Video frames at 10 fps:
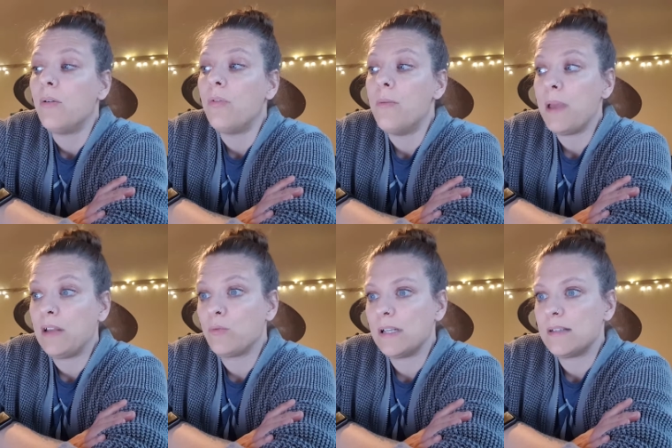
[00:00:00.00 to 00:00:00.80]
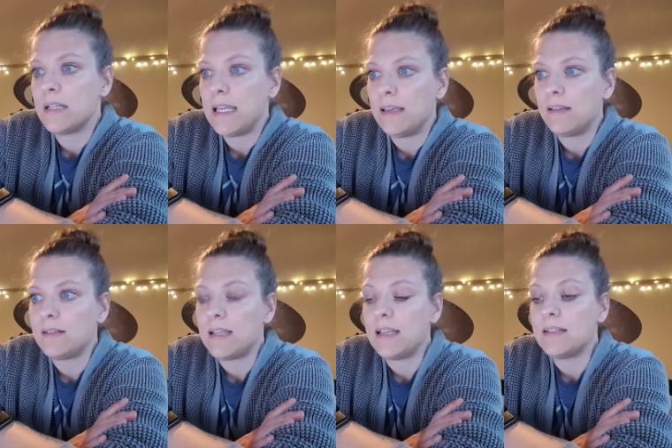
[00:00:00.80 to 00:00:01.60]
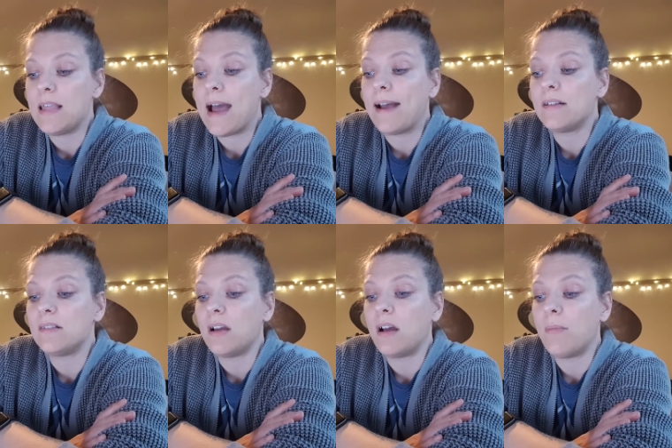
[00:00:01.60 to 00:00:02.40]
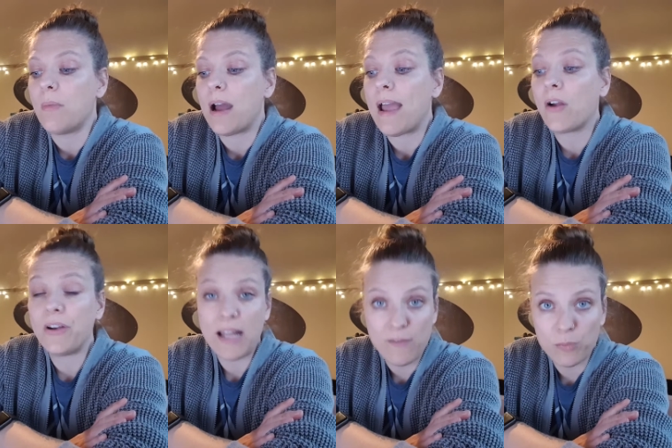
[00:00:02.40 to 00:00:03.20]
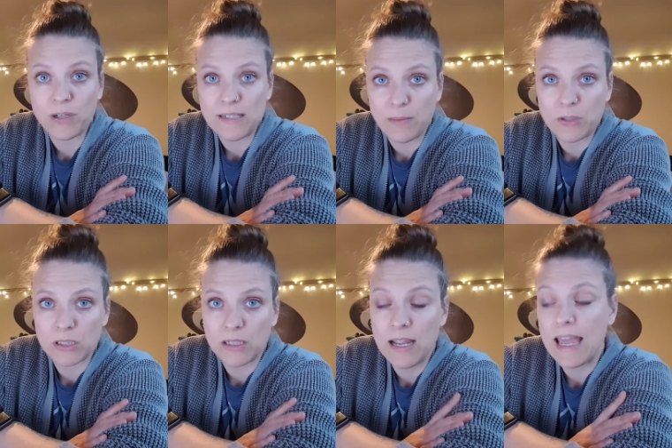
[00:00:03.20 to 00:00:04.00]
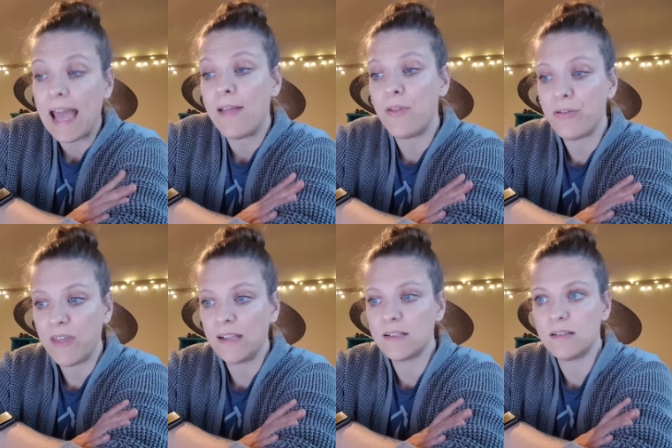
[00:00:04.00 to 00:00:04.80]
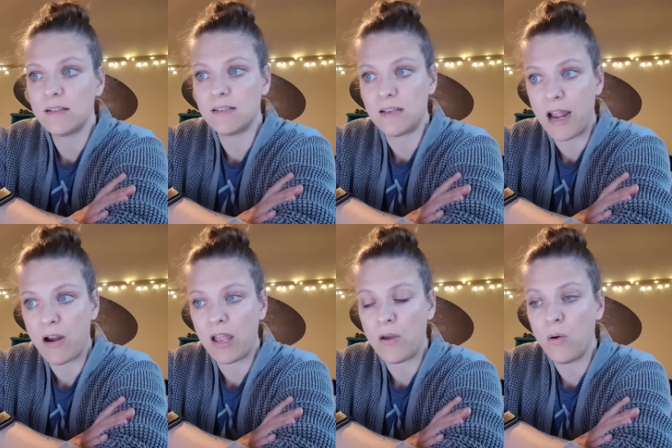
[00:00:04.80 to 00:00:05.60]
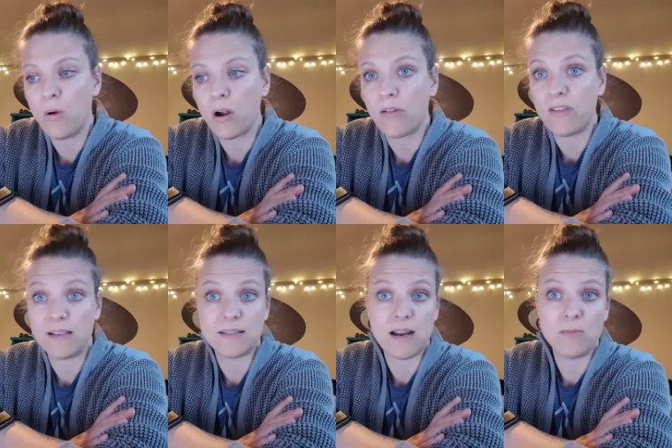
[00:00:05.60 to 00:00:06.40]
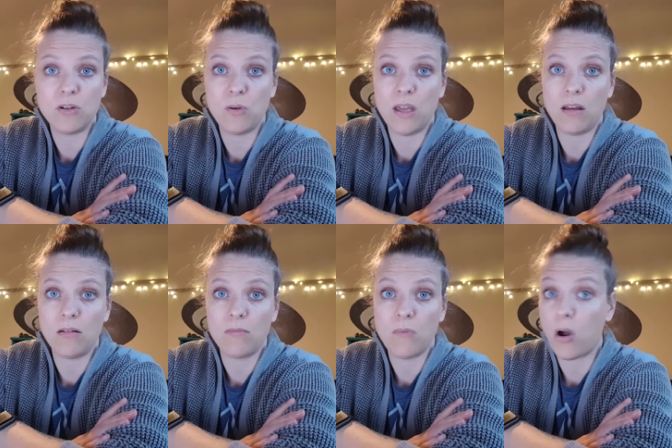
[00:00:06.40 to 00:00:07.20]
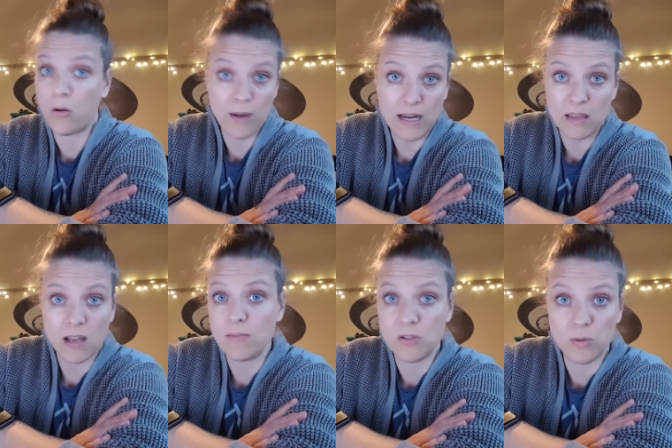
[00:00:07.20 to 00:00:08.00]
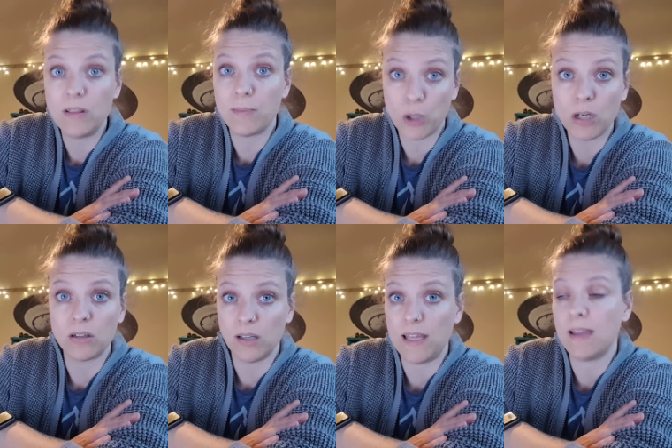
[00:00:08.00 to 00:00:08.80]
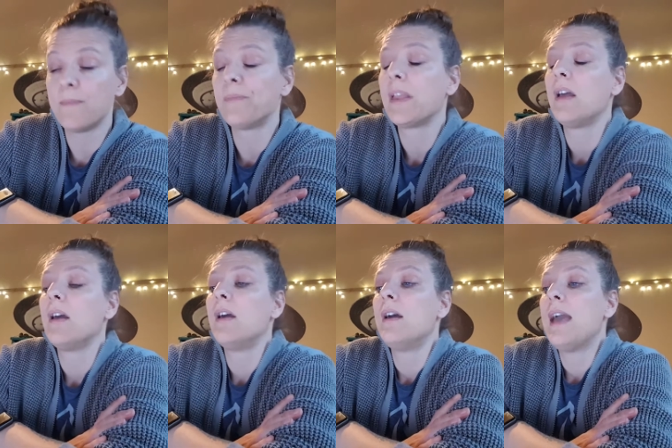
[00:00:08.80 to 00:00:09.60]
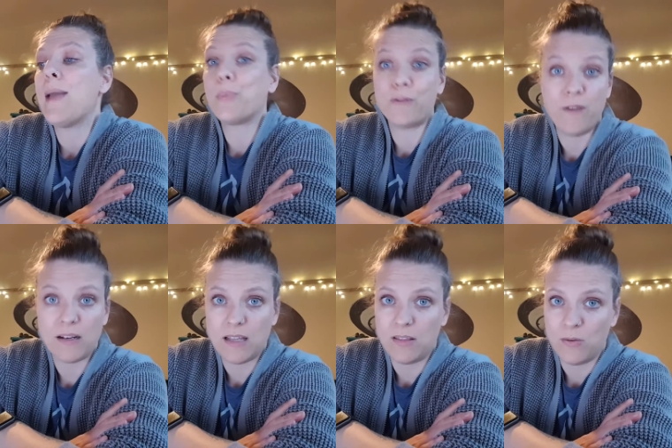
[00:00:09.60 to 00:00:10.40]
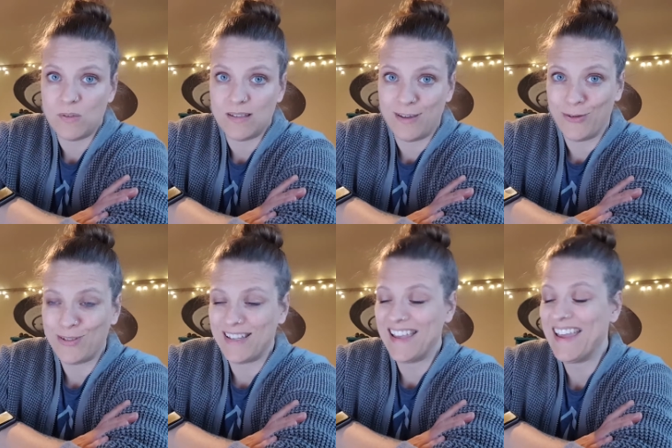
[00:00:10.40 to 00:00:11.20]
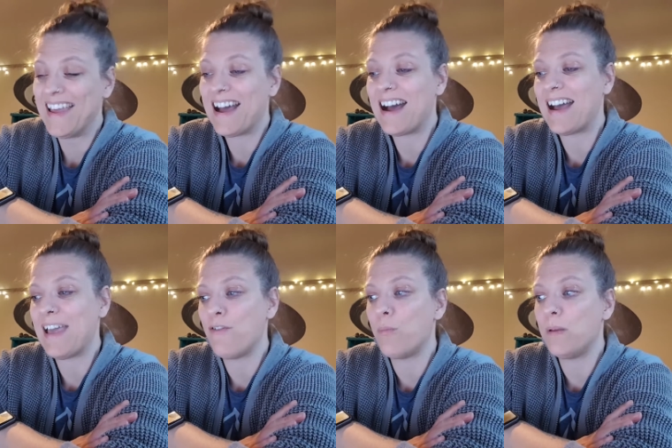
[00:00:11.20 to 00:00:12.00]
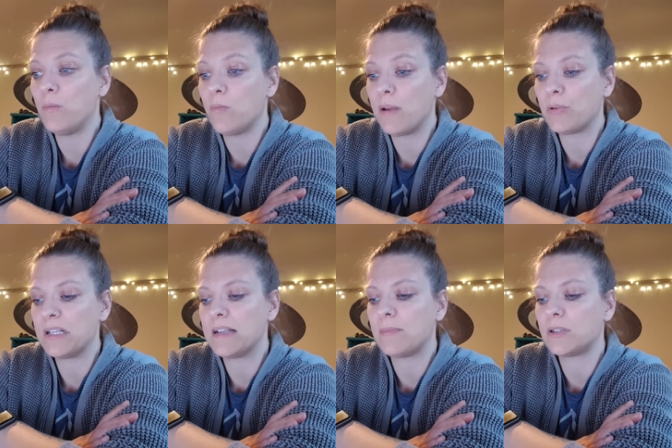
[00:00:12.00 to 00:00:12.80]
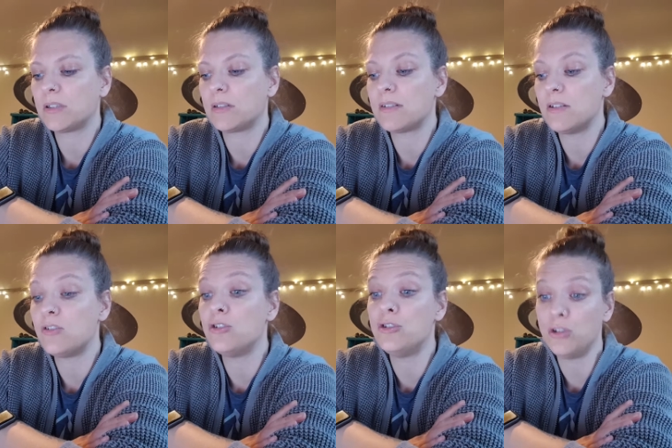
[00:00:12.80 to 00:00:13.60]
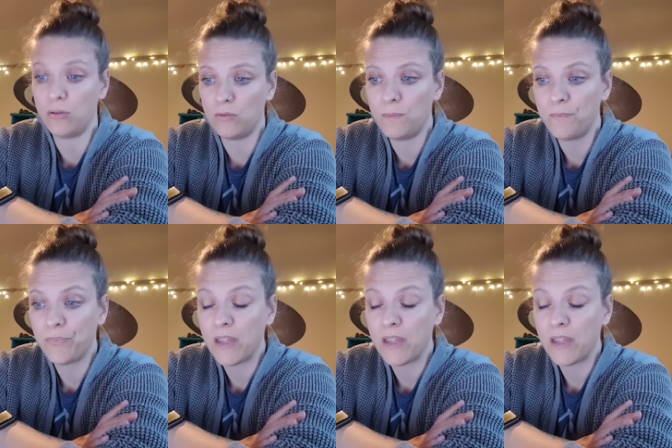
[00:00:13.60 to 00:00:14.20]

The main reason is that I already have a preceptor, and the things in the scenario are things that I'm doing already. I'm doing them currently and perfecting those skills. I've been with my preceptor since June.